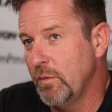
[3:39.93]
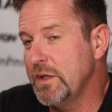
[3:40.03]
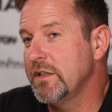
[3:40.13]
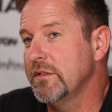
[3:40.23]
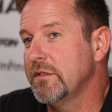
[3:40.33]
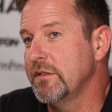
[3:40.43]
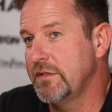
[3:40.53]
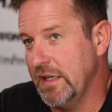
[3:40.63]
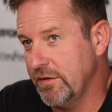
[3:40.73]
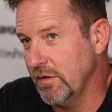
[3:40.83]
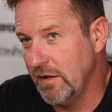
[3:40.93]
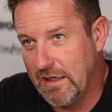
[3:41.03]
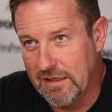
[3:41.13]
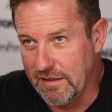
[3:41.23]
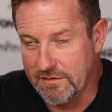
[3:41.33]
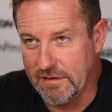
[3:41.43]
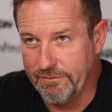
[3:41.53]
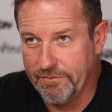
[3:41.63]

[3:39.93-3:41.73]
which is zenithal highlighting.